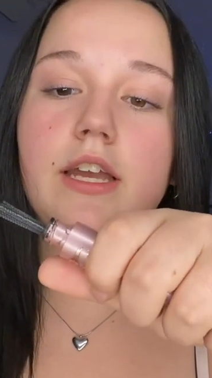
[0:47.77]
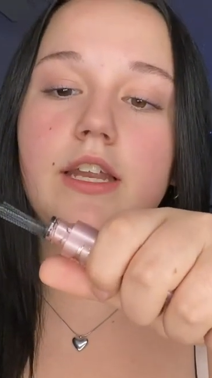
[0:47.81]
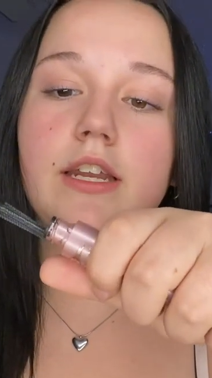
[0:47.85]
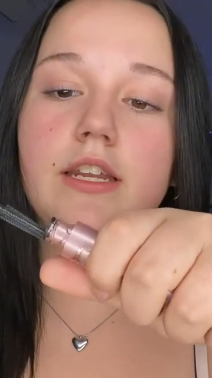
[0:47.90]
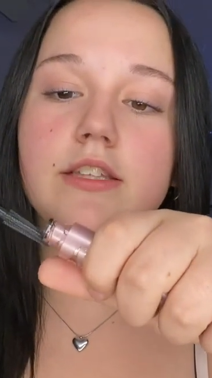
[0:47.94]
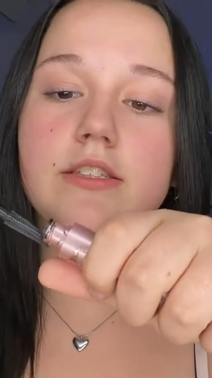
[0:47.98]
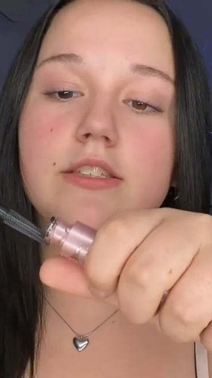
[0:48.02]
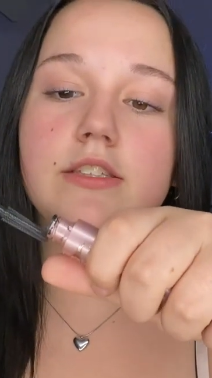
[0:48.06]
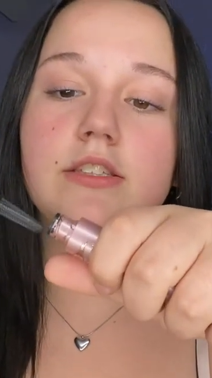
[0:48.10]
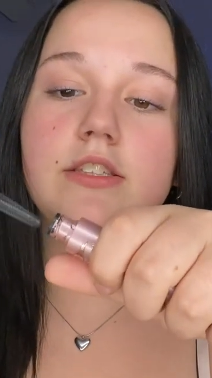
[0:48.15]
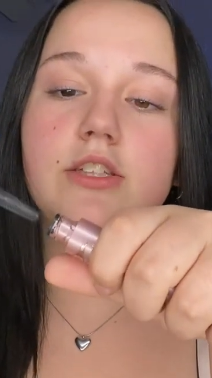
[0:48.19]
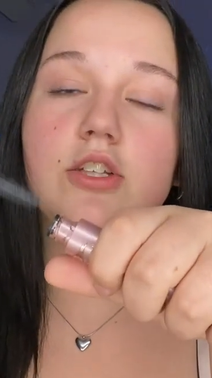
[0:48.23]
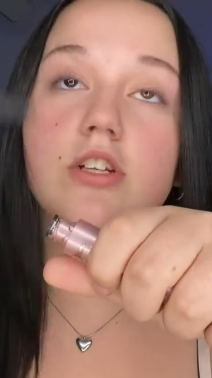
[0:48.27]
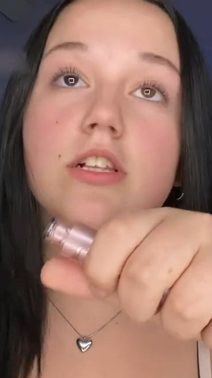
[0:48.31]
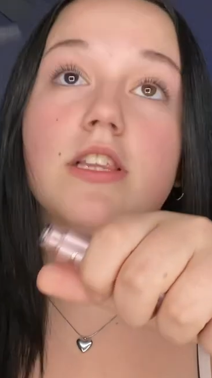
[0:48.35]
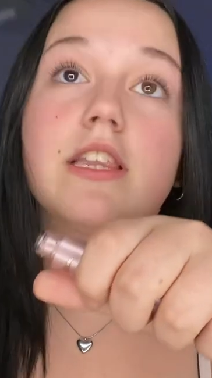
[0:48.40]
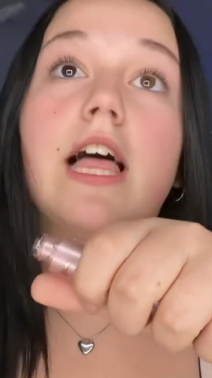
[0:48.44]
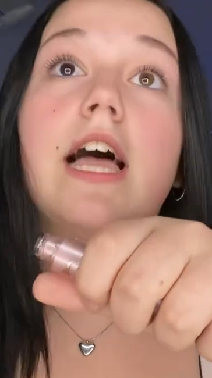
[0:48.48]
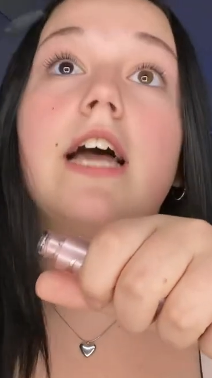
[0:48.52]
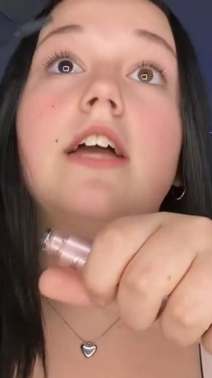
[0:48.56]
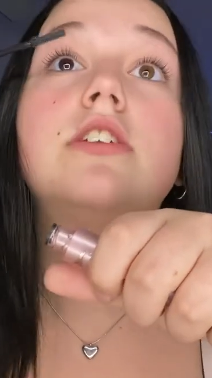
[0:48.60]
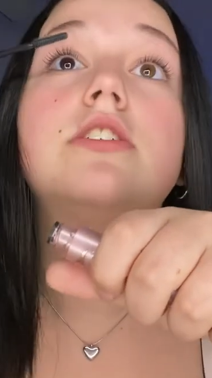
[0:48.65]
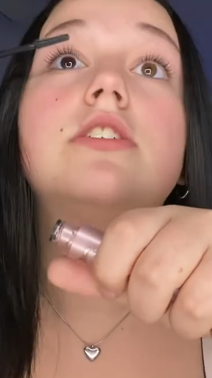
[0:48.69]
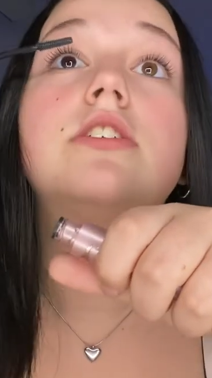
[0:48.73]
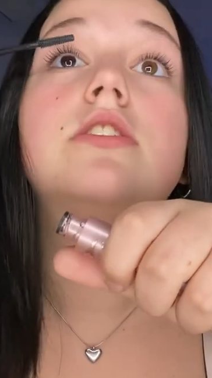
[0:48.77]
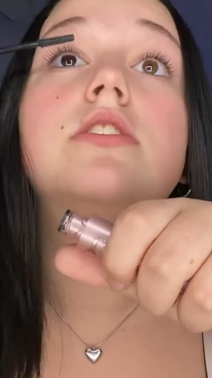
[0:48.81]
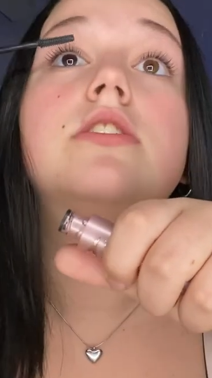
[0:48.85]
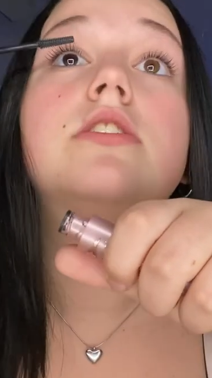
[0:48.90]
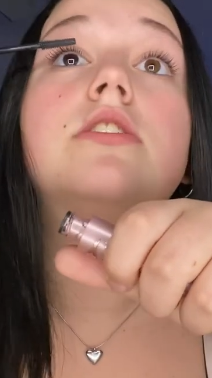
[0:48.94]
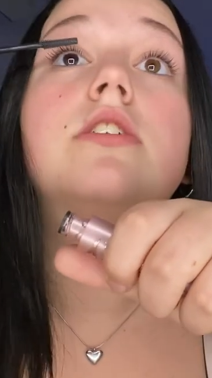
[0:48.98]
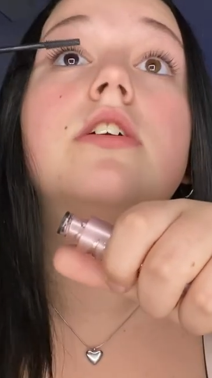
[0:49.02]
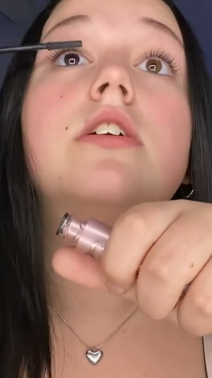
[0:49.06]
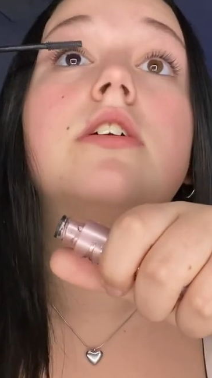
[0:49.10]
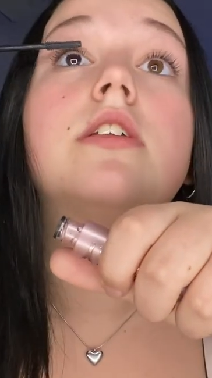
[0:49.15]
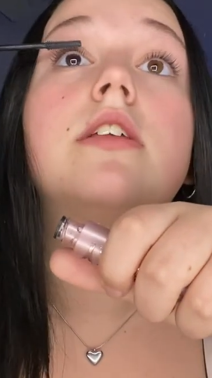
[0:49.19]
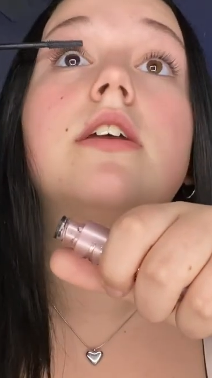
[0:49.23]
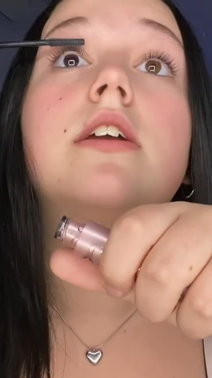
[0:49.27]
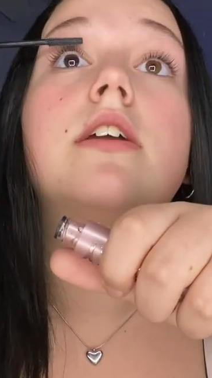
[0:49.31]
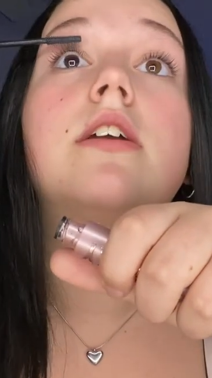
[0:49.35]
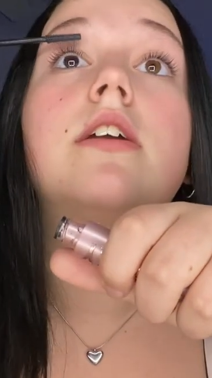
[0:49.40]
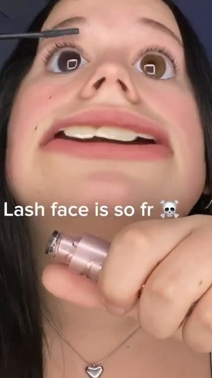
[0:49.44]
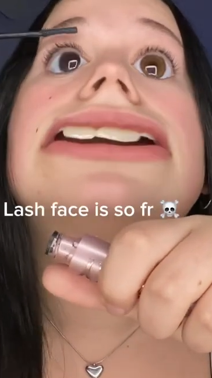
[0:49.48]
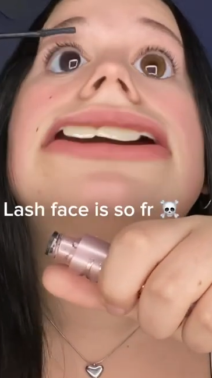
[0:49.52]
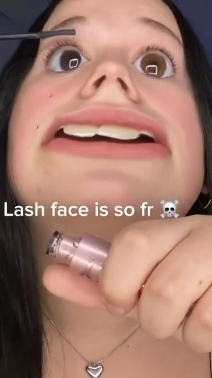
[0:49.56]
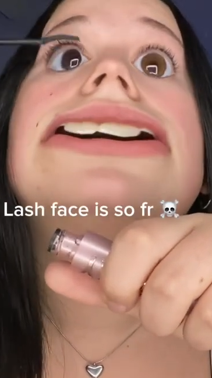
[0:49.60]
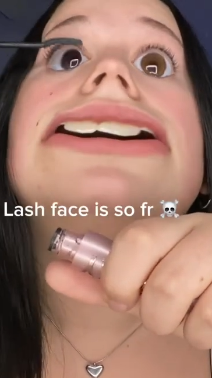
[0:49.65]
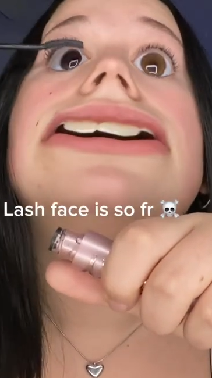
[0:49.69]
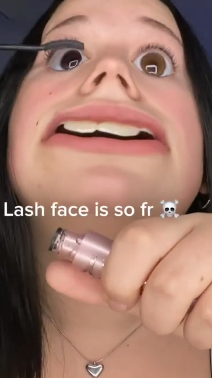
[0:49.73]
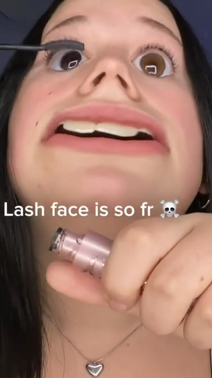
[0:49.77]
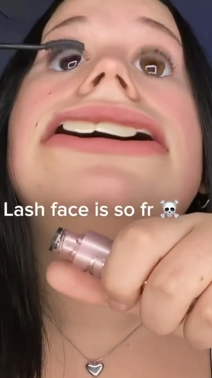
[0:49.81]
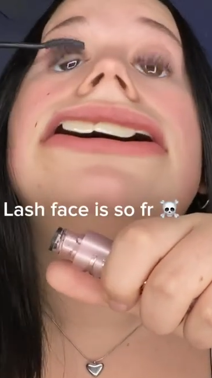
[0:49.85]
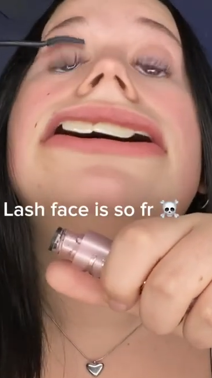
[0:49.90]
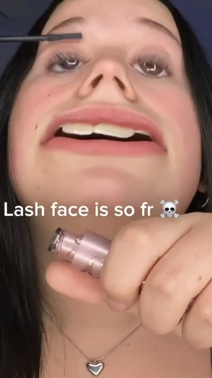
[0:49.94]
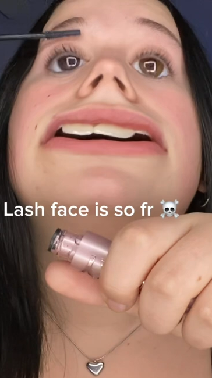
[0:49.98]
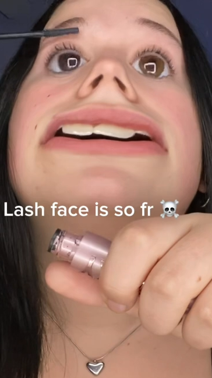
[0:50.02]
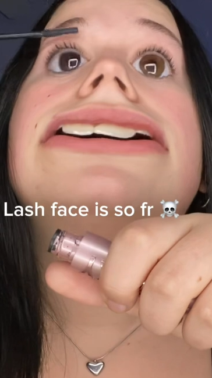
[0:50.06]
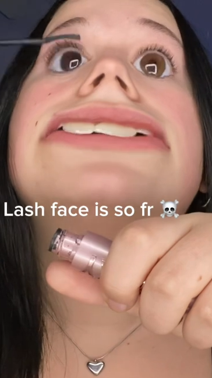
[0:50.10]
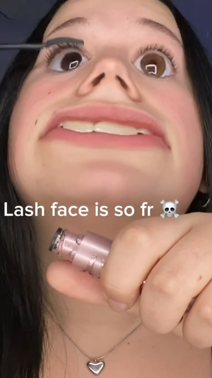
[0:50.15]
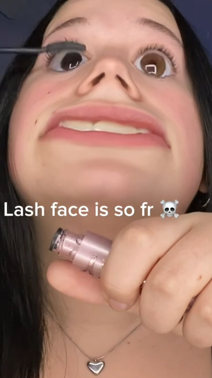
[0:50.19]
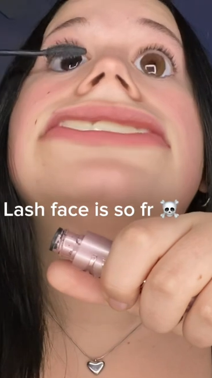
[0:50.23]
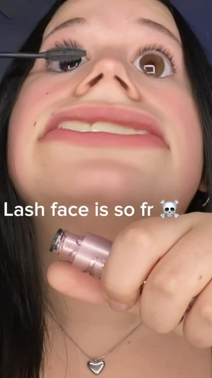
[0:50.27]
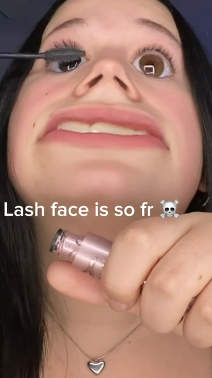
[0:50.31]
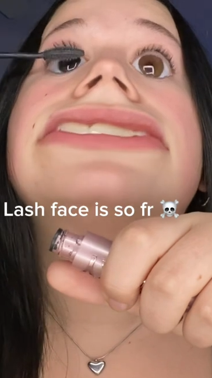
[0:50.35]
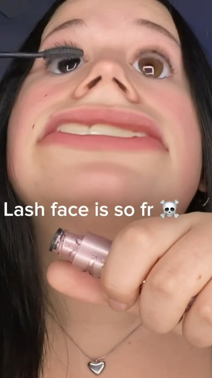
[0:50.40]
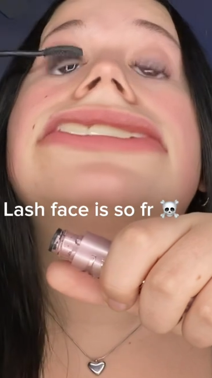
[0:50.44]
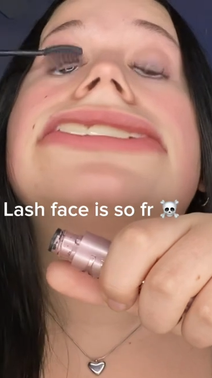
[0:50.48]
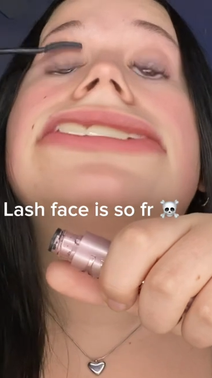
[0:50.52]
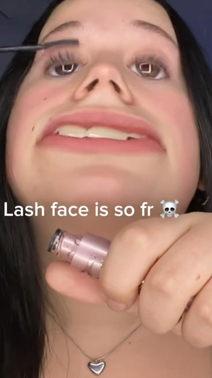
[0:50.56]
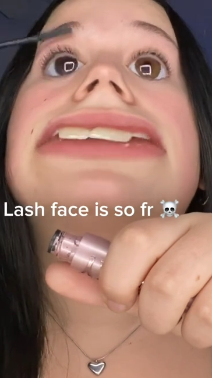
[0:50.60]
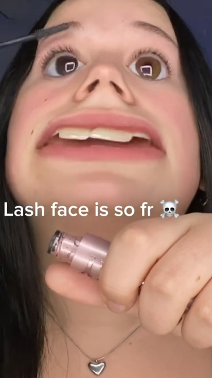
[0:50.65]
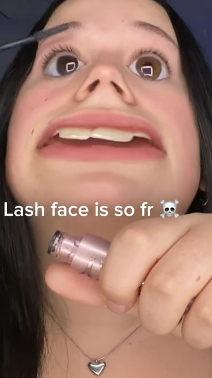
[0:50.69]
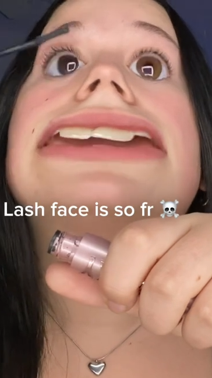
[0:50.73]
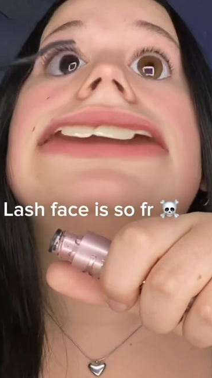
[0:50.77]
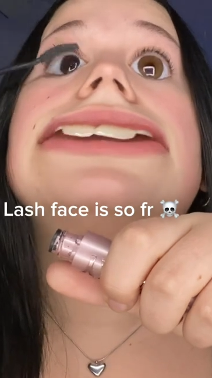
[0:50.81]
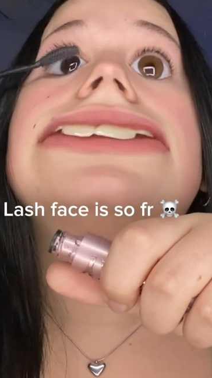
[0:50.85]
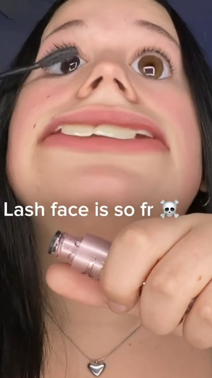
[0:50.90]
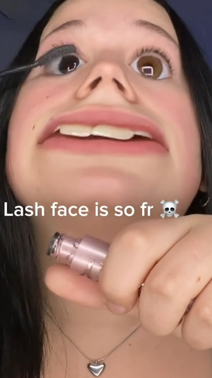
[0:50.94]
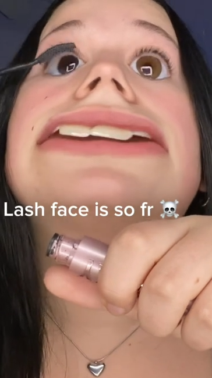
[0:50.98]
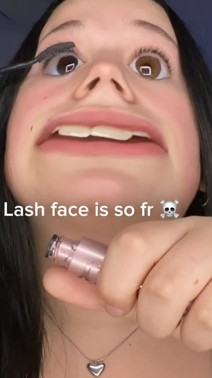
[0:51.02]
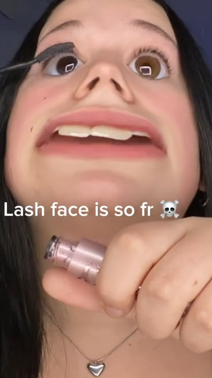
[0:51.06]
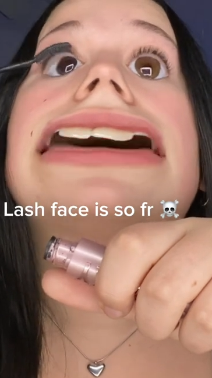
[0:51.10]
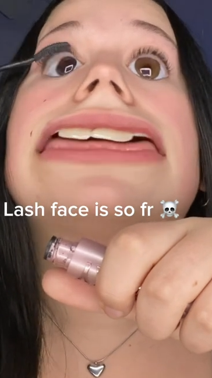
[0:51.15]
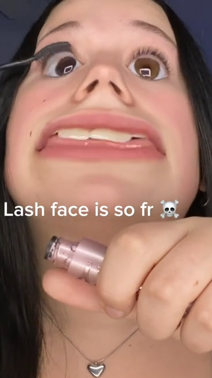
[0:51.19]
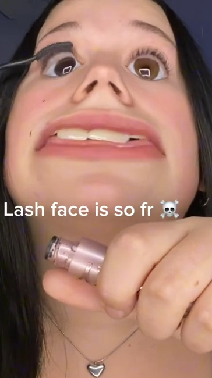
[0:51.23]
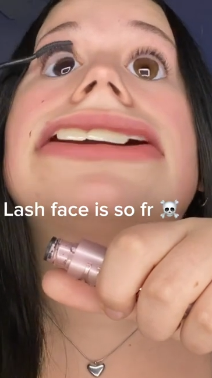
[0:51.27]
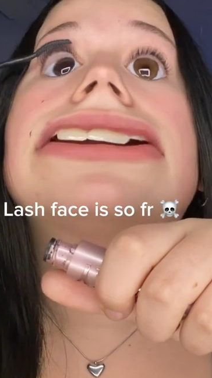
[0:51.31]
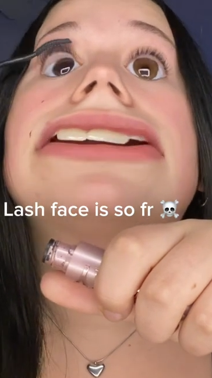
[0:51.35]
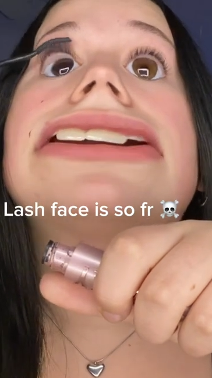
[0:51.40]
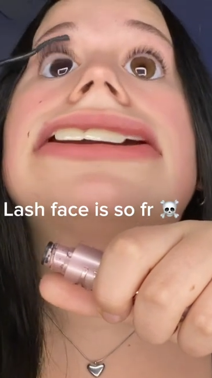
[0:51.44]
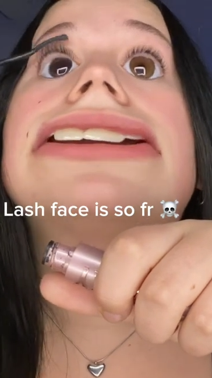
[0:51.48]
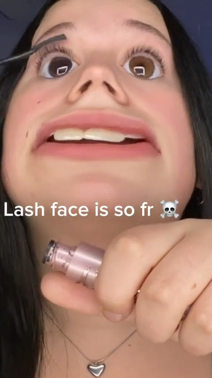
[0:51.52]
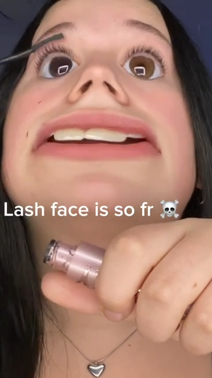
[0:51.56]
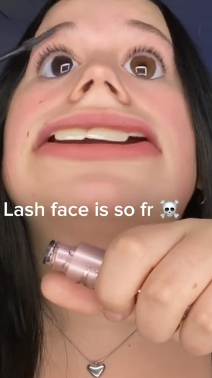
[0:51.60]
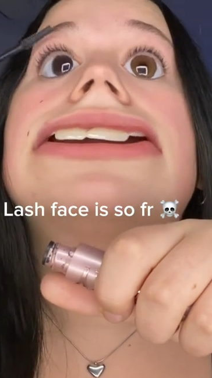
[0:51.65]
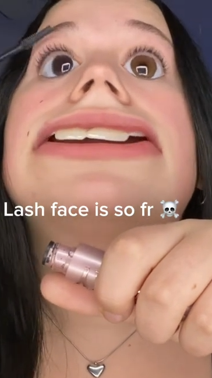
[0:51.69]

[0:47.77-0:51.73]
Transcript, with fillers: and it's your lashes start like sticking together.